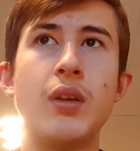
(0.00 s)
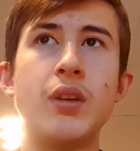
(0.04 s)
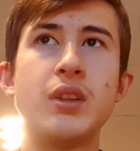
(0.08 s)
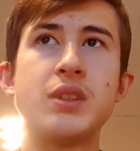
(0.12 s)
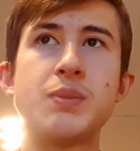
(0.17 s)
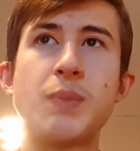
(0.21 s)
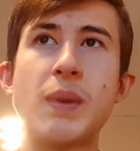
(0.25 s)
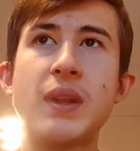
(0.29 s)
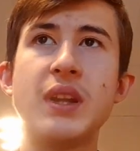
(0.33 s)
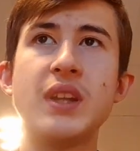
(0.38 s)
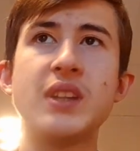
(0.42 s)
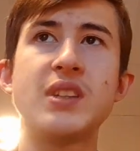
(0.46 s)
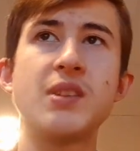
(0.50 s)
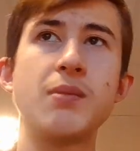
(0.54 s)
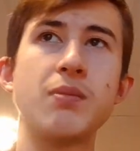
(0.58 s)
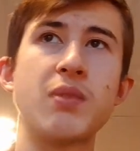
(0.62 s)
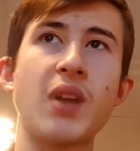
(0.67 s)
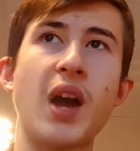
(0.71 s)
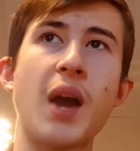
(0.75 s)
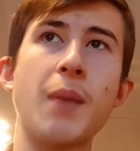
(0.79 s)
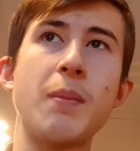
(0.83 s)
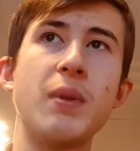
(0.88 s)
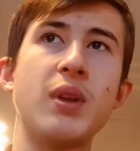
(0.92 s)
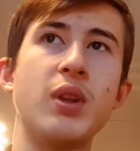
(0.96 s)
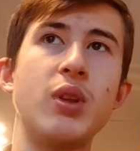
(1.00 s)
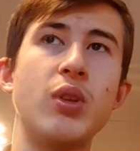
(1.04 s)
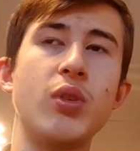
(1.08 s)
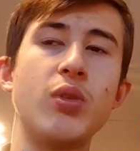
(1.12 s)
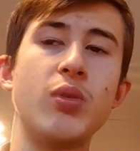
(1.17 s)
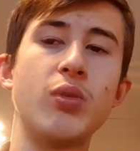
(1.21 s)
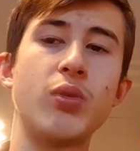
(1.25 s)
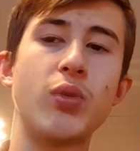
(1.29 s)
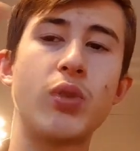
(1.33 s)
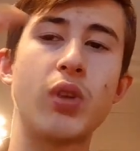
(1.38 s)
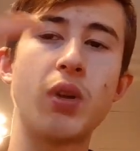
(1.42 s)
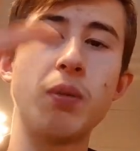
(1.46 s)
spending some time in
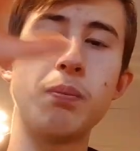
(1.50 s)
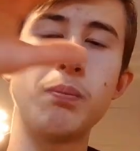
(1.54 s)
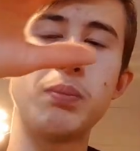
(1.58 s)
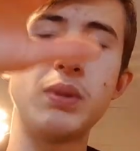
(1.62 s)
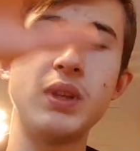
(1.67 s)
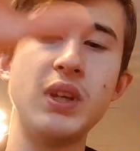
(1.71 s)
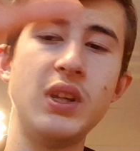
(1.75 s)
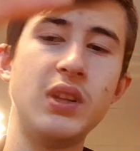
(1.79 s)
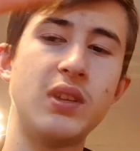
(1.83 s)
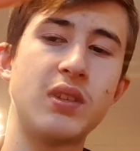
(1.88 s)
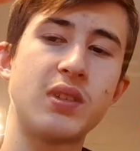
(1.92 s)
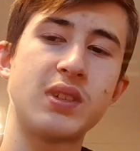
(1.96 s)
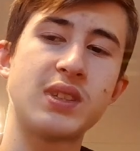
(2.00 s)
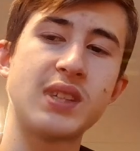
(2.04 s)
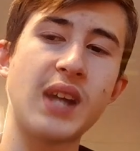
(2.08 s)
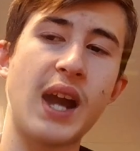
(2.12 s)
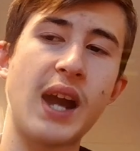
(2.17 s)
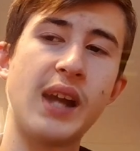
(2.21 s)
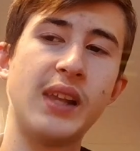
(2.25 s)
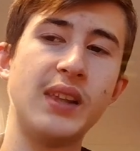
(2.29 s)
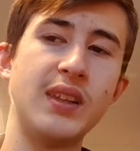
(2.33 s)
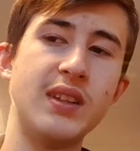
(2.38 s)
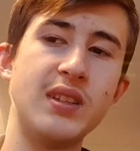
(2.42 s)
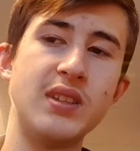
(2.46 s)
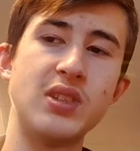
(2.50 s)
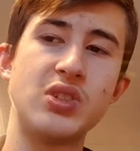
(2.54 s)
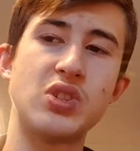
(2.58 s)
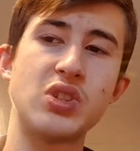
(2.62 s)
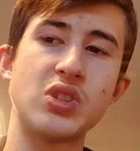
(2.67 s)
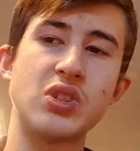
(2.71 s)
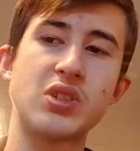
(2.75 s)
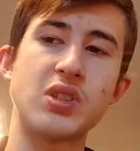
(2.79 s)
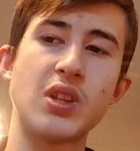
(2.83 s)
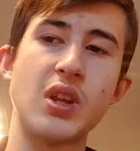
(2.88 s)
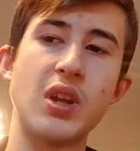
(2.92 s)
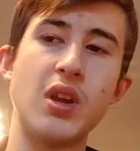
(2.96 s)
complete silence,
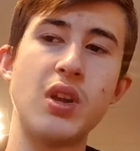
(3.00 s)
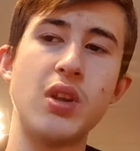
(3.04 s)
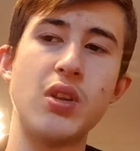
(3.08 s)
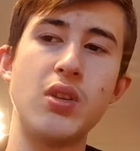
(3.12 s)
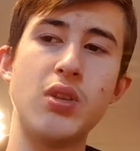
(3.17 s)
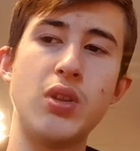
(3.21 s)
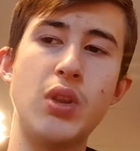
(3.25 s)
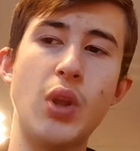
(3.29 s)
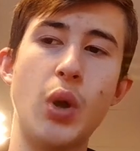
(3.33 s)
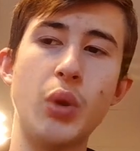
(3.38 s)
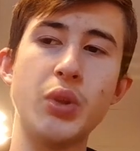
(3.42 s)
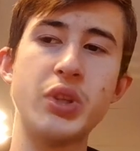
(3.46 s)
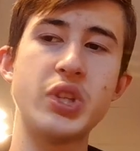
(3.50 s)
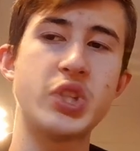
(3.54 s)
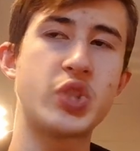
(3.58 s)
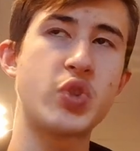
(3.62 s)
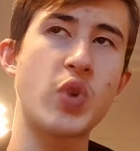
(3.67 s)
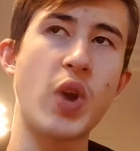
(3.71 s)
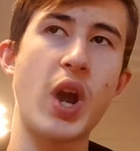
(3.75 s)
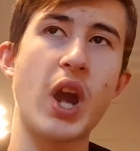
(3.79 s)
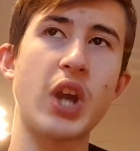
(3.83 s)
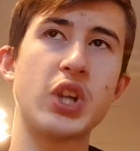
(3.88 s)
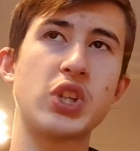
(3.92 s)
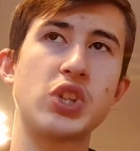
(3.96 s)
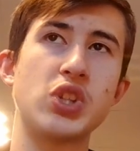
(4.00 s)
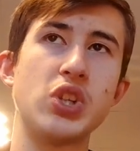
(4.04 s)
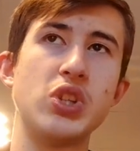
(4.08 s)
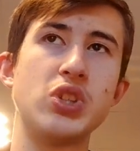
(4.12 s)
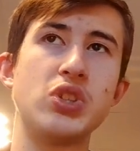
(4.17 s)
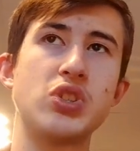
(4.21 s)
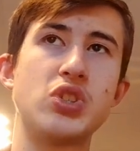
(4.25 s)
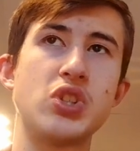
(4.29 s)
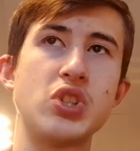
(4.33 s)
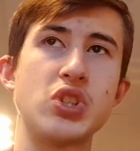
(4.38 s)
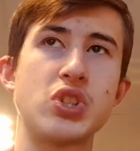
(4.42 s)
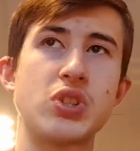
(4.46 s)
just no
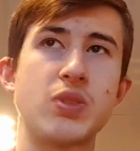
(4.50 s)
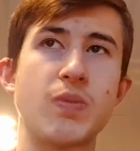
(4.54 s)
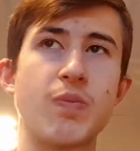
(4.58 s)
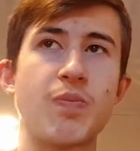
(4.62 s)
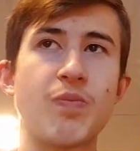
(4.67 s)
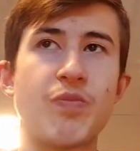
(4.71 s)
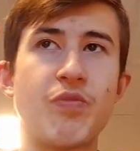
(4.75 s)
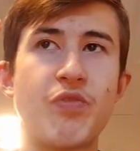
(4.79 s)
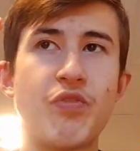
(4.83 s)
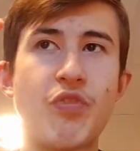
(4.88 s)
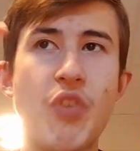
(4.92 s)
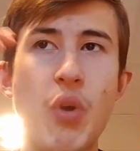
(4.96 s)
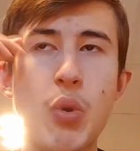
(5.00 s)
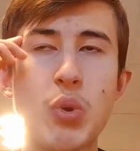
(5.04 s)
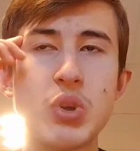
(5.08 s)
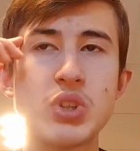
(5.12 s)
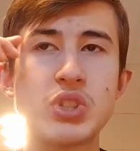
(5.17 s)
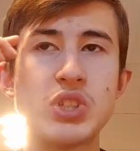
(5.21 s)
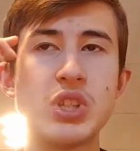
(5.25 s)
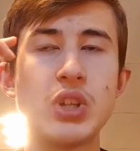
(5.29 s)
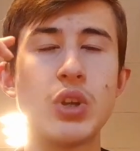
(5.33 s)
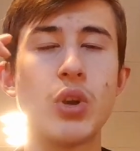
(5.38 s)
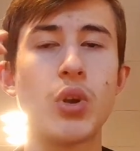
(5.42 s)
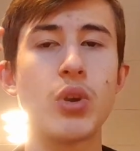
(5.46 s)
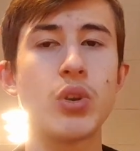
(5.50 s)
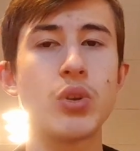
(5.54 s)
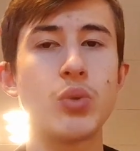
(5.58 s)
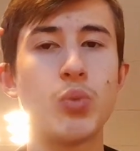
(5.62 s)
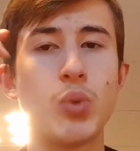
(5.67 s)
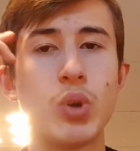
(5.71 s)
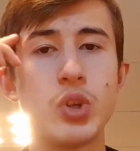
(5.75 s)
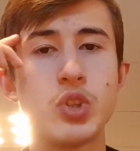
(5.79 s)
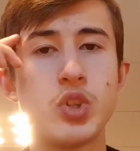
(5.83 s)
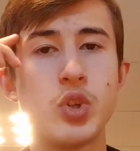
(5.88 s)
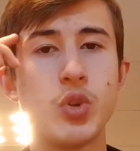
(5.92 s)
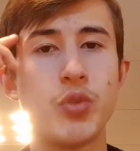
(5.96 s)
distractions, just focusing on
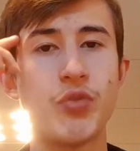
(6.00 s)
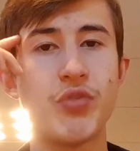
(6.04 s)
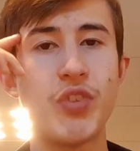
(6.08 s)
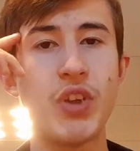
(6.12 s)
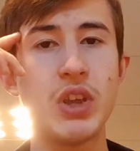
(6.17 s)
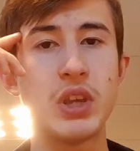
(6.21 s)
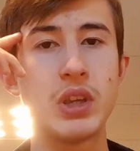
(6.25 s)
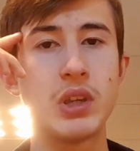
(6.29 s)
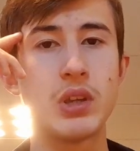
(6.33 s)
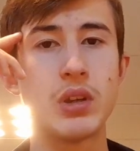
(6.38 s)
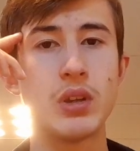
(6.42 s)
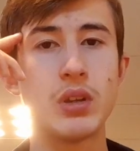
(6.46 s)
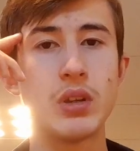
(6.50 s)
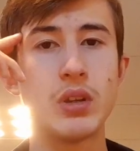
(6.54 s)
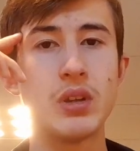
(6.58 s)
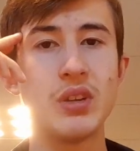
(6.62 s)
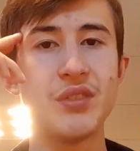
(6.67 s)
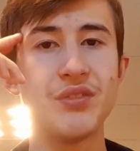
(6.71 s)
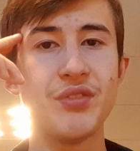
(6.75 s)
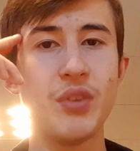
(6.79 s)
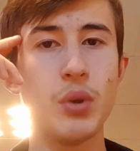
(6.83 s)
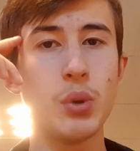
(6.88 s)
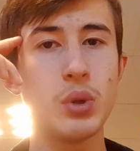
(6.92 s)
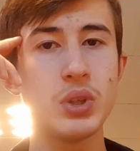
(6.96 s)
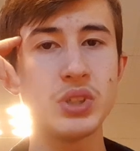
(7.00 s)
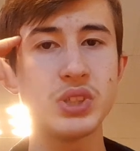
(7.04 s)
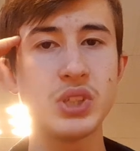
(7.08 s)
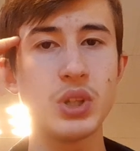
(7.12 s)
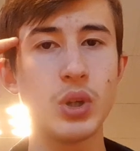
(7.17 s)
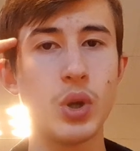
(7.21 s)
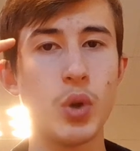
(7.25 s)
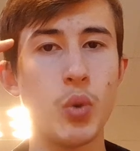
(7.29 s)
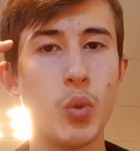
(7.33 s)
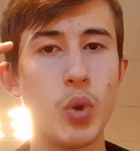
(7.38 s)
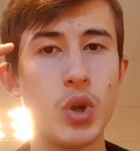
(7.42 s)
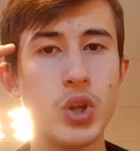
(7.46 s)
what you think,
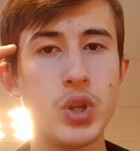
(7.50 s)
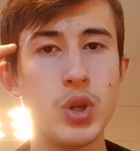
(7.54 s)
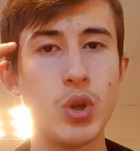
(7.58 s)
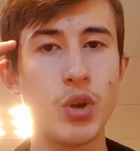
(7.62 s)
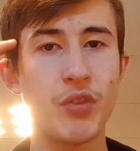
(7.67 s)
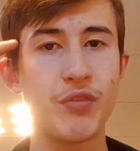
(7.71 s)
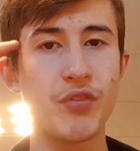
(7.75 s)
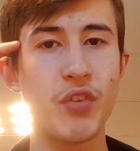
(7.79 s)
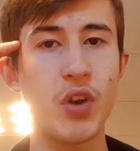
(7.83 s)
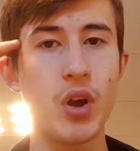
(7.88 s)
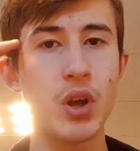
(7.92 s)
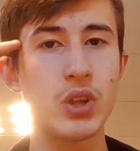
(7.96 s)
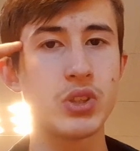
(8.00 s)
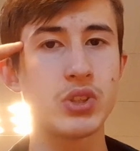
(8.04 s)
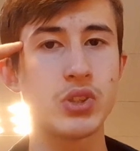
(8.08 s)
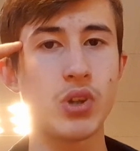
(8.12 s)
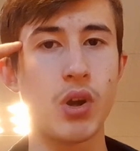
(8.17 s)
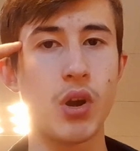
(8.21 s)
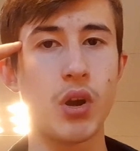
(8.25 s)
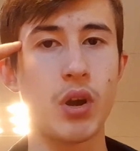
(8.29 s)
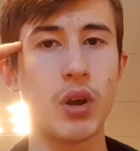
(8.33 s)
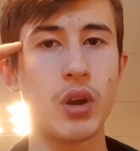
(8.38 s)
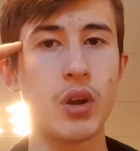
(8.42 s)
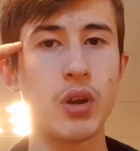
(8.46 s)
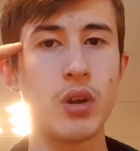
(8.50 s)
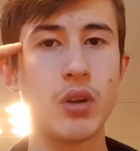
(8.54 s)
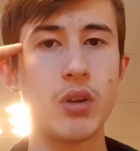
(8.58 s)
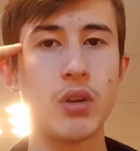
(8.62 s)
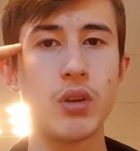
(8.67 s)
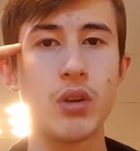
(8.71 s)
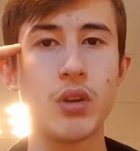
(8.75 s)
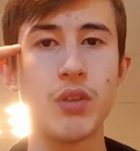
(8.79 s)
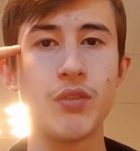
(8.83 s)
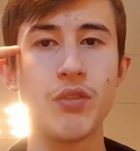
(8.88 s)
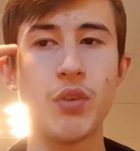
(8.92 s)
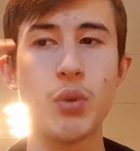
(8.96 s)
focusing on what your thoughts are,
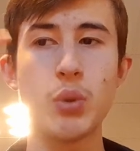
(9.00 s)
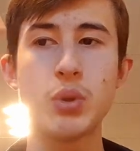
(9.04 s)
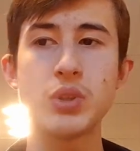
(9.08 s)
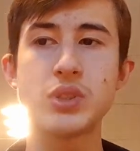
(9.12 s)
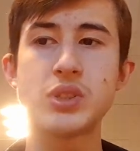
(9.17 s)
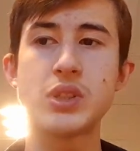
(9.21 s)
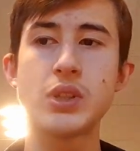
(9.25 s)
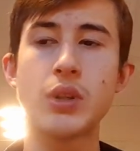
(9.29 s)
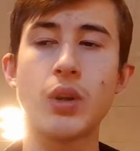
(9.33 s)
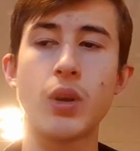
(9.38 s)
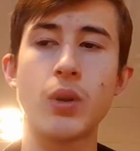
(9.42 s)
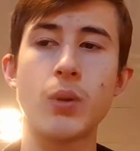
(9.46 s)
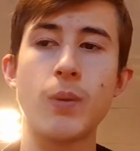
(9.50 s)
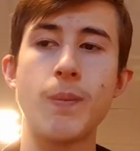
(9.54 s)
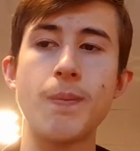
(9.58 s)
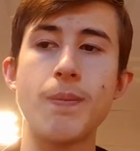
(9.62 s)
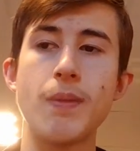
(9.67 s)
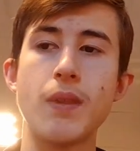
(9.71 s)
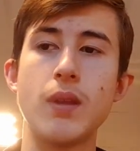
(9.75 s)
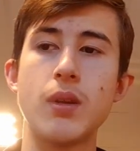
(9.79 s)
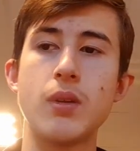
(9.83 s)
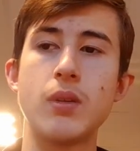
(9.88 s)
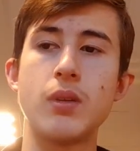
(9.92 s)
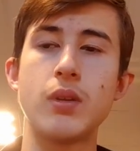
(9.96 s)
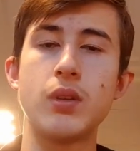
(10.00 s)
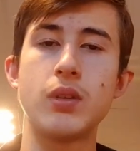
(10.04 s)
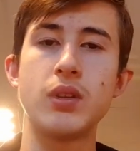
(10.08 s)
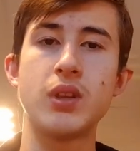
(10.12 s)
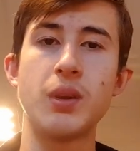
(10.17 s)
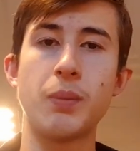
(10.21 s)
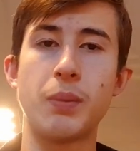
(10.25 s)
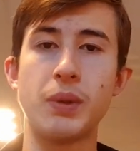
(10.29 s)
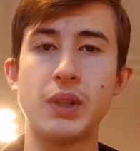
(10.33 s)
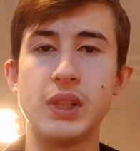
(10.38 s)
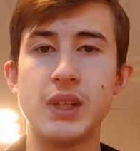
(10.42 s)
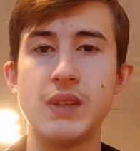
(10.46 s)
focusing on
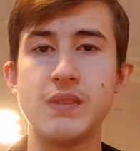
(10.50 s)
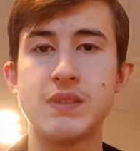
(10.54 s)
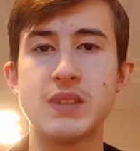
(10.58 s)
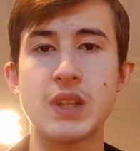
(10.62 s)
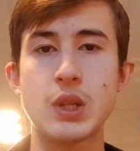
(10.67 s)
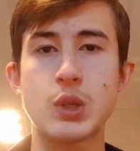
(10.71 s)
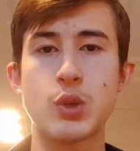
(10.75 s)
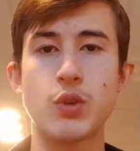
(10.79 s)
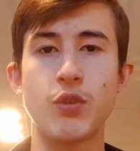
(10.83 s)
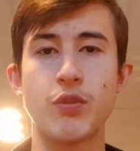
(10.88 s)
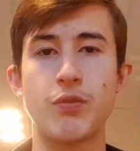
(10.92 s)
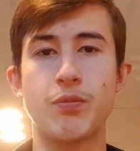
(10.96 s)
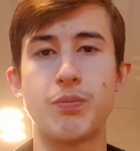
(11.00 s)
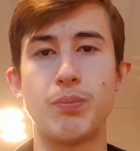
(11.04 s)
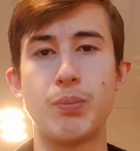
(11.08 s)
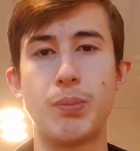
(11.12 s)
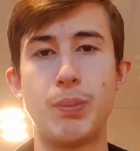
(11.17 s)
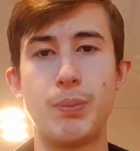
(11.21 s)
the beliefs that you've